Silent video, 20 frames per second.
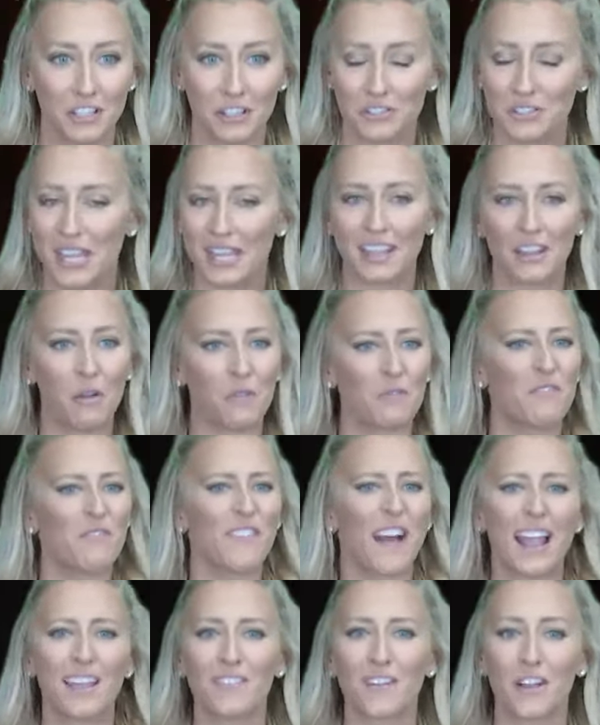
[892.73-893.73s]
You're taking home
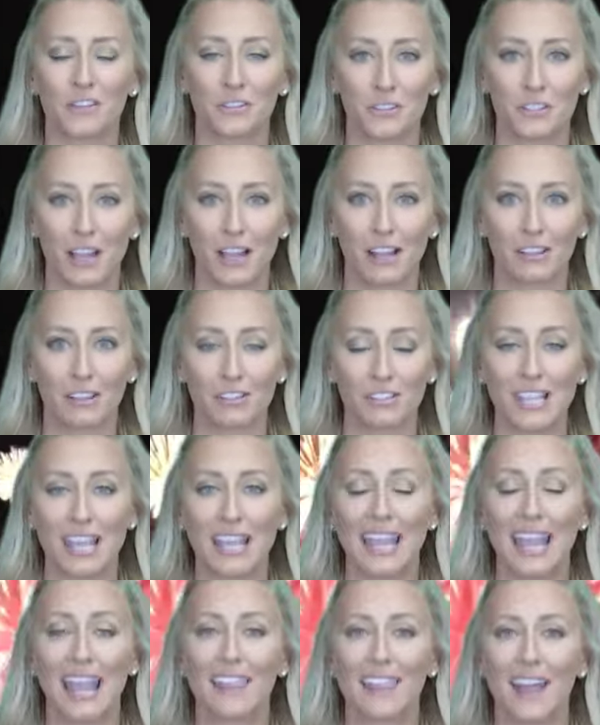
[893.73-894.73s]
$500,
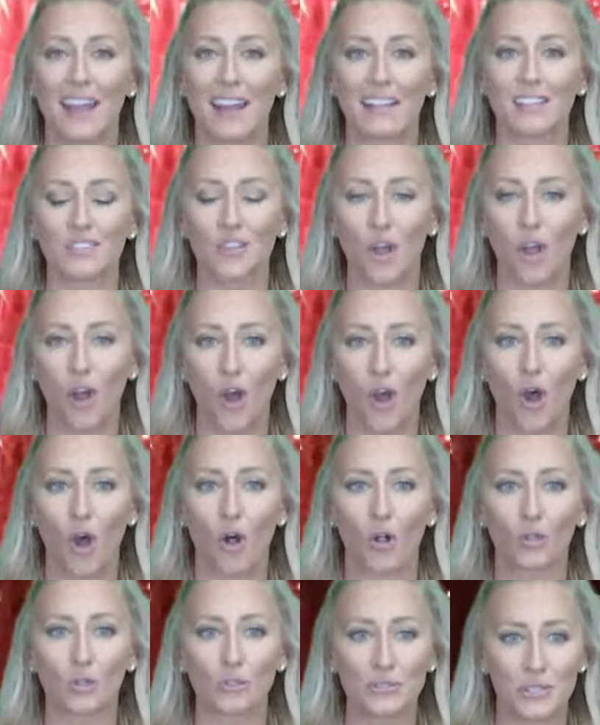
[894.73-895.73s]
and that is
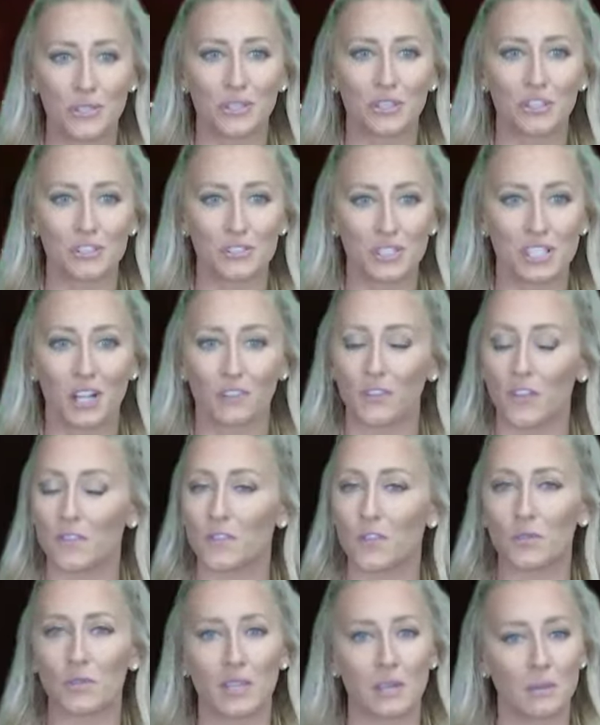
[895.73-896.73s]
all to yourself.
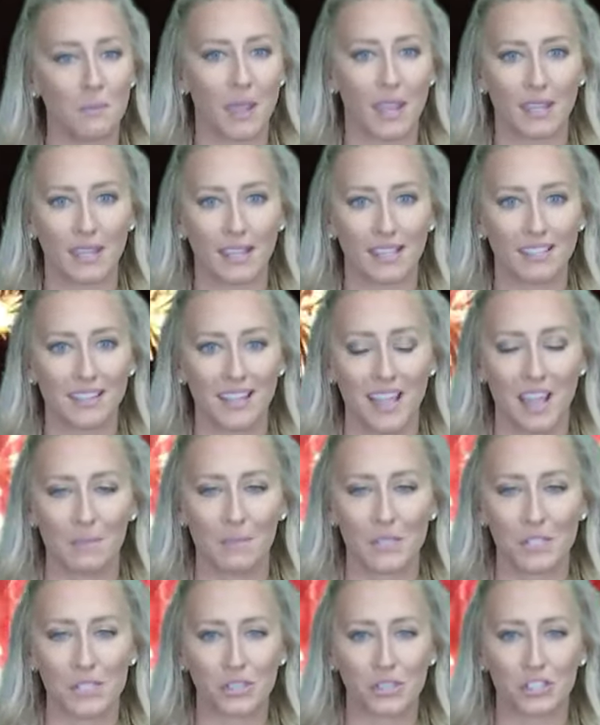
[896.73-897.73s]
If you didn't make it,
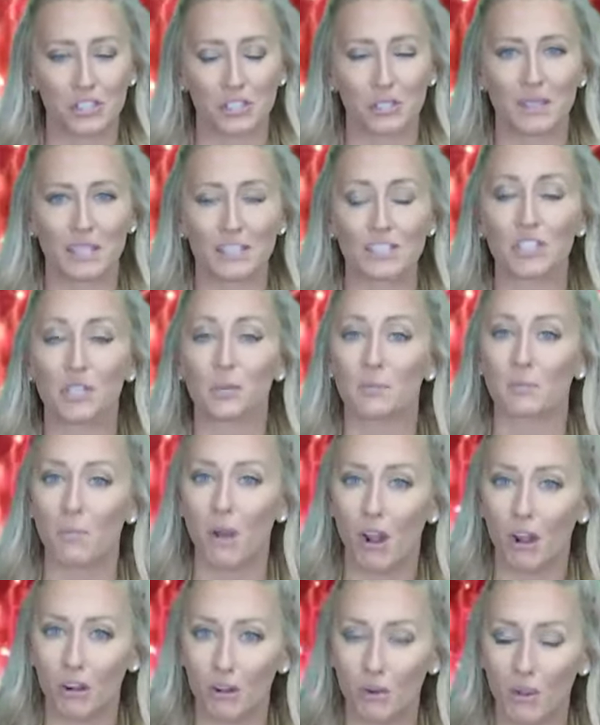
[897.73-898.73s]
be sure to tune in
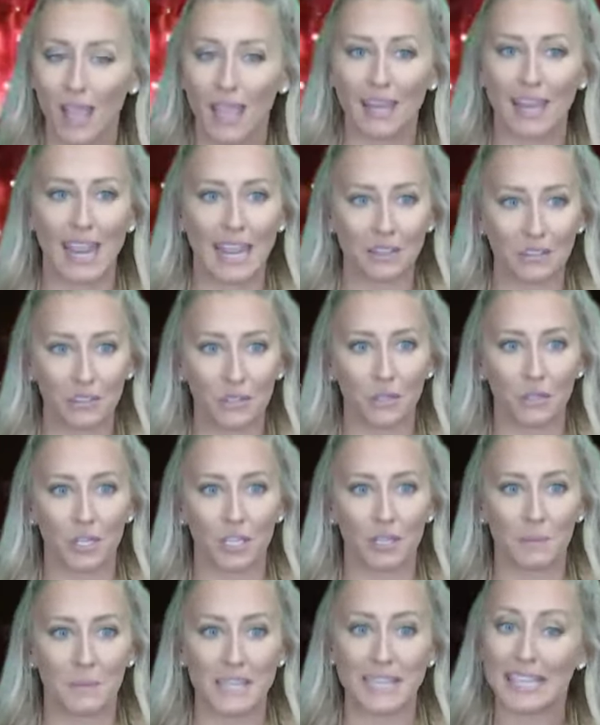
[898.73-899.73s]
tomorrow at
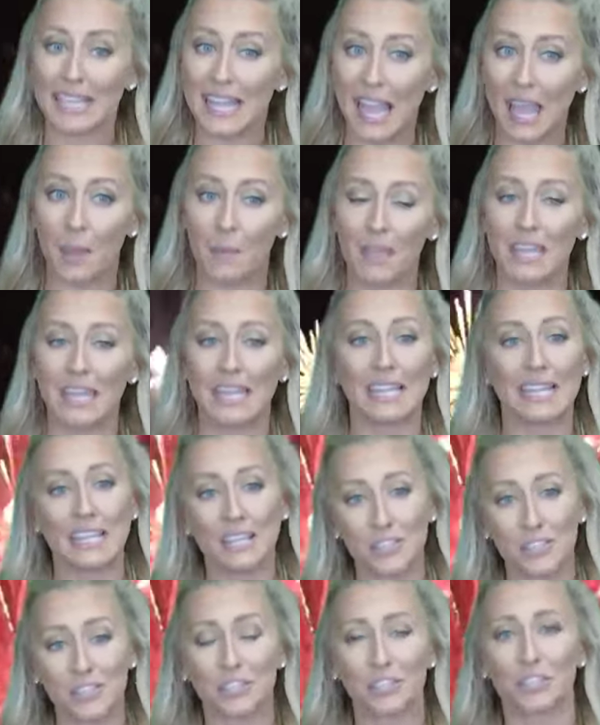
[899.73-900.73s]
8:30 p.m.
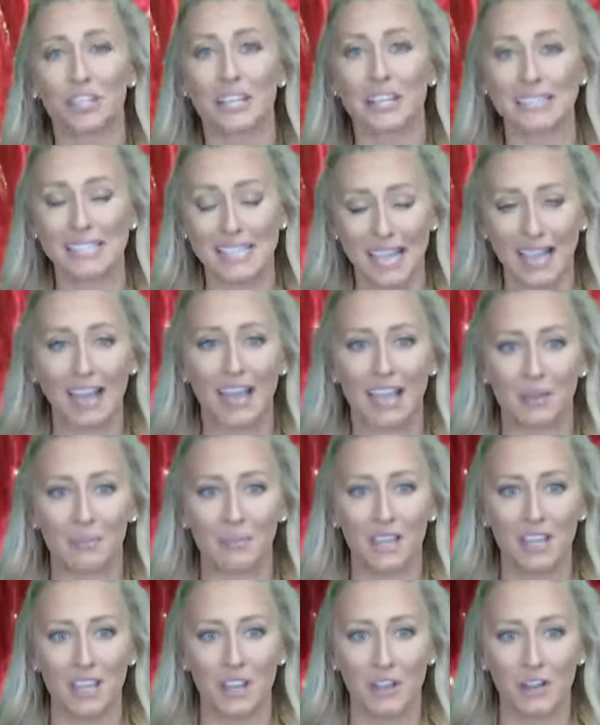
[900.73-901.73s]
Eastern
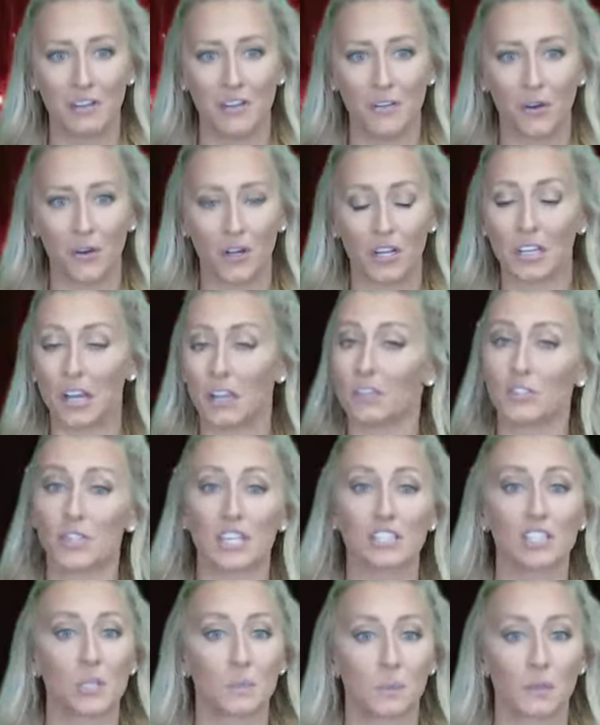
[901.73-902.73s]
Time for another
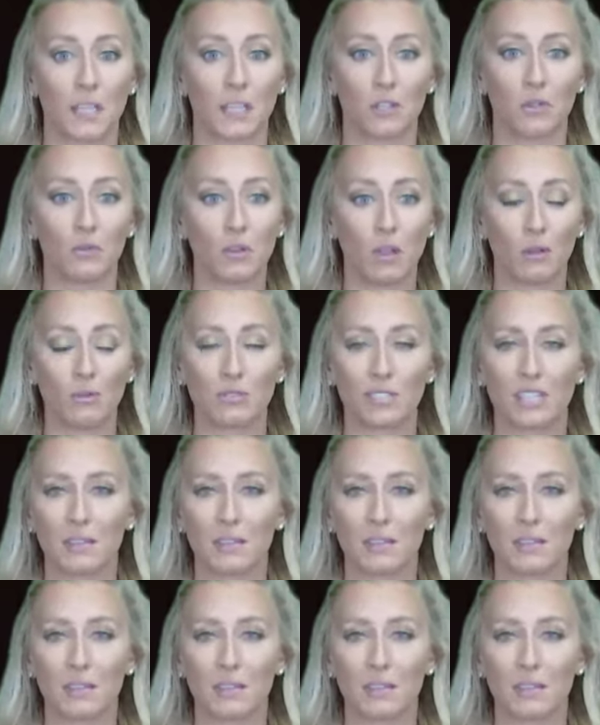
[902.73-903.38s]
chance to play. Who knows?